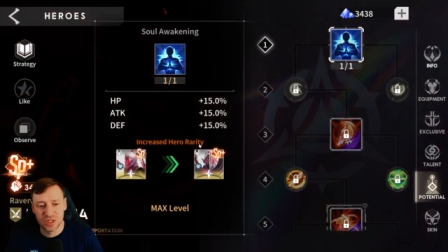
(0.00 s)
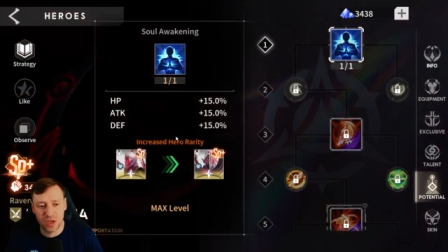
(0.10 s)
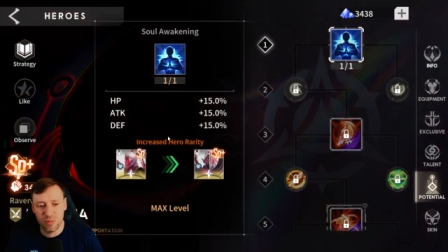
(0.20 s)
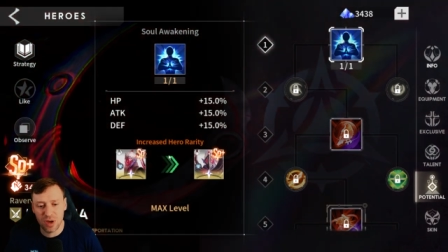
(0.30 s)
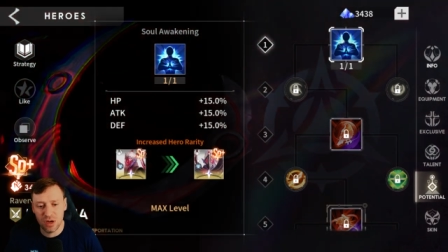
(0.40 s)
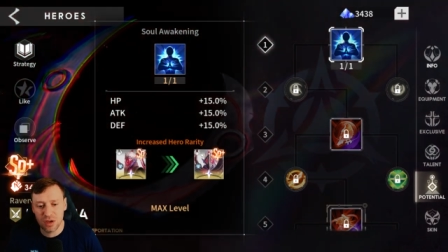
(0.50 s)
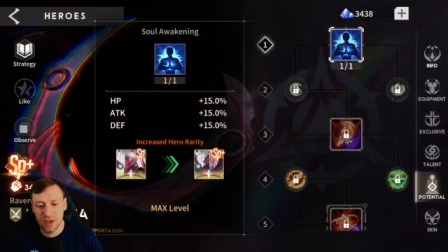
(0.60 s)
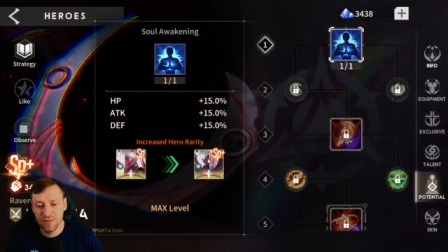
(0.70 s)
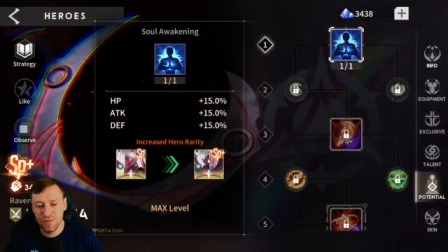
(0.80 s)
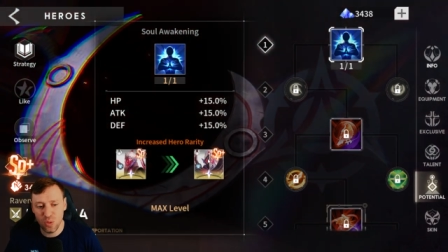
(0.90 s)
So by
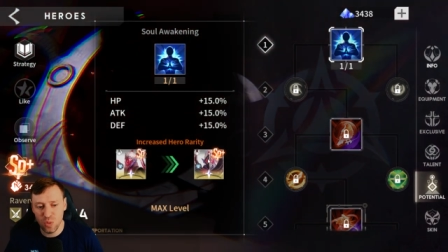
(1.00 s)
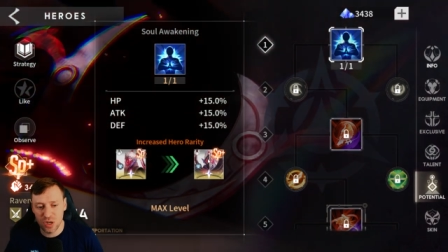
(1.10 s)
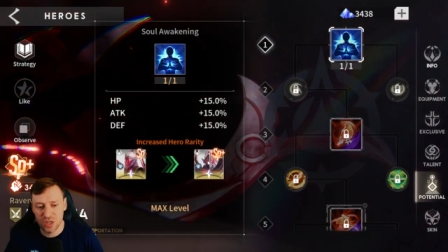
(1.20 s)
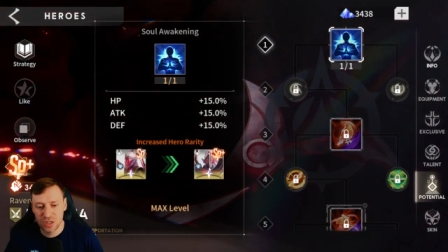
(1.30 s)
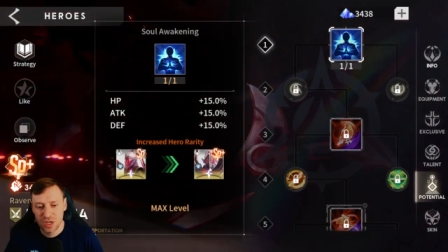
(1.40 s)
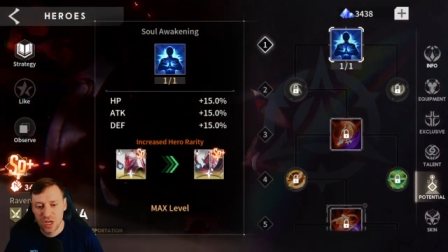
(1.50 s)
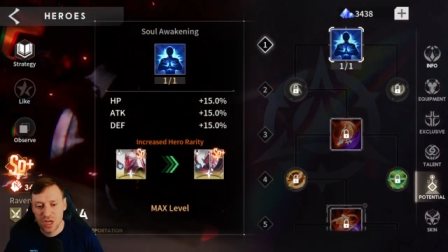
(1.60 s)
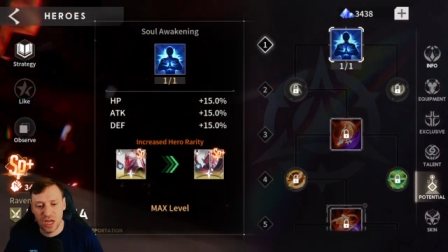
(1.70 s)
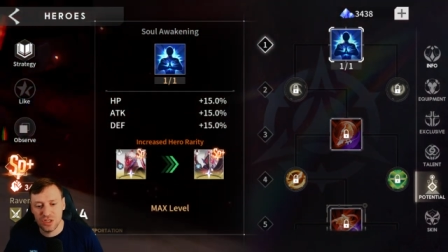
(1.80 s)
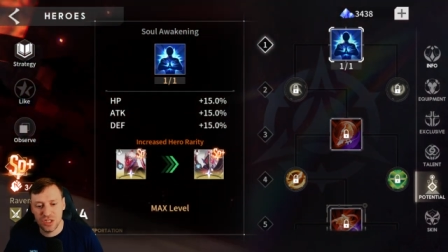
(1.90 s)
looking forward
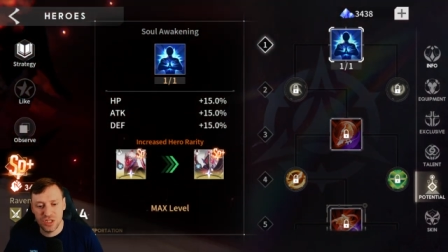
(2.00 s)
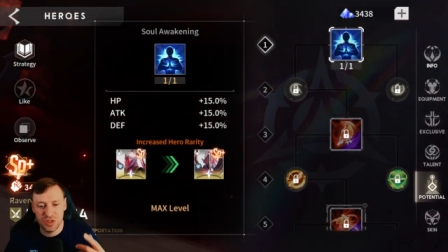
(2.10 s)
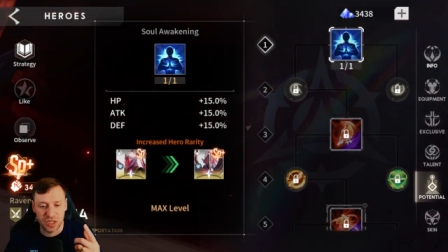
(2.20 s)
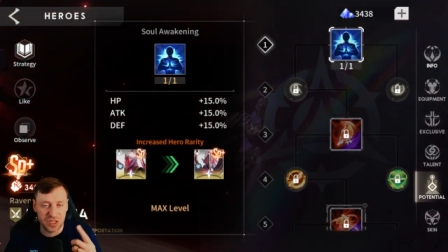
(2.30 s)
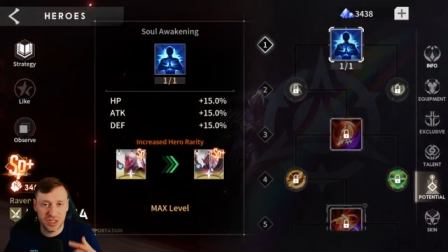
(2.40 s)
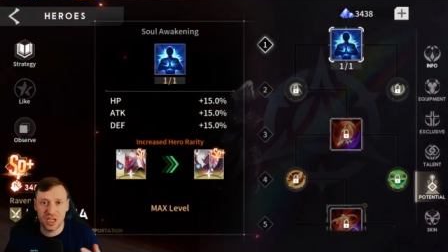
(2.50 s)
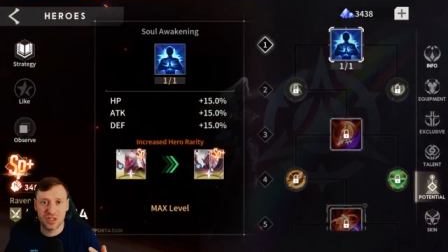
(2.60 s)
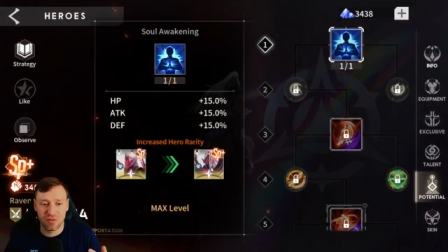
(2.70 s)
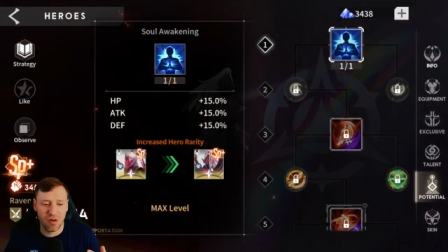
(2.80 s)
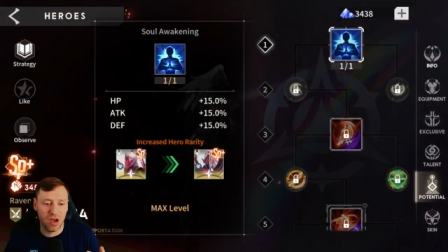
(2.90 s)
and she's using
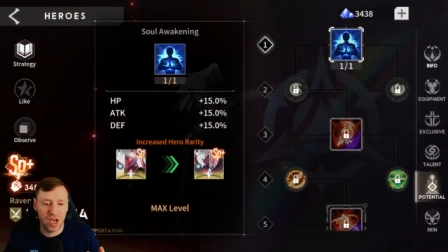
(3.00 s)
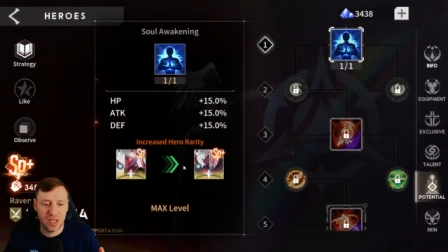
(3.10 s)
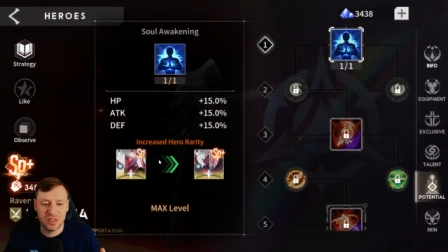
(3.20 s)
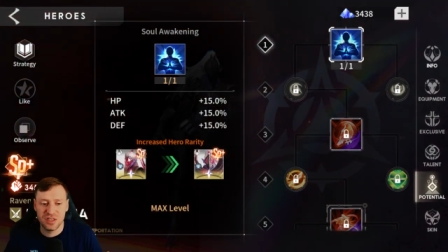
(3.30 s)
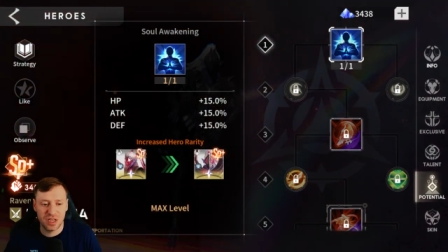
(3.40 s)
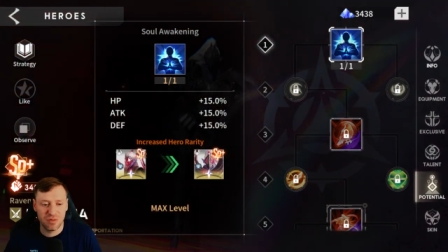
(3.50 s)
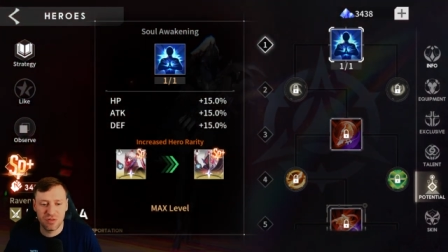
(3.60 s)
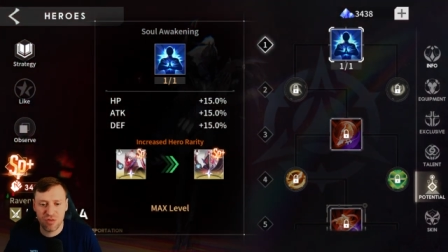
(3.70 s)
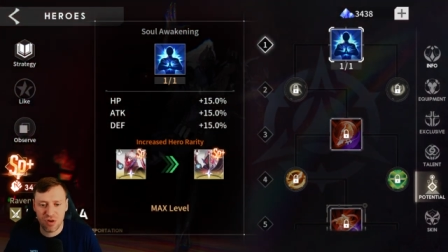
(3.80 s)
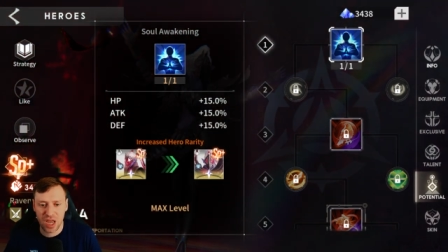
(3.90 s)
six Orias instead of
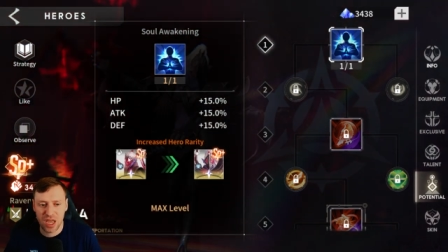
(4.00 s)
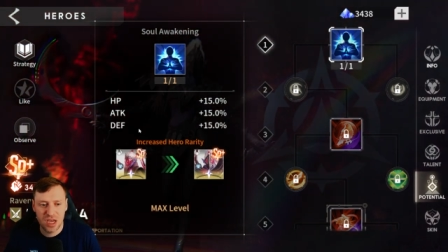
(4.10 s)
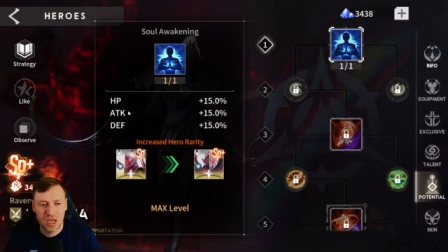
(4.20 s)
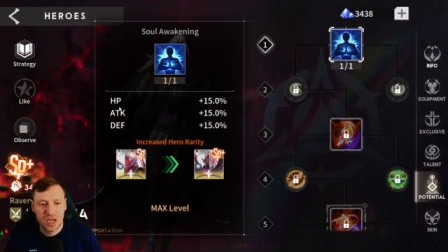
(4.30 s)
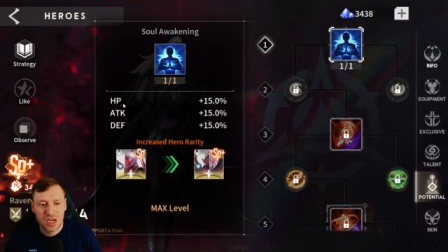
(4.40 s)
three,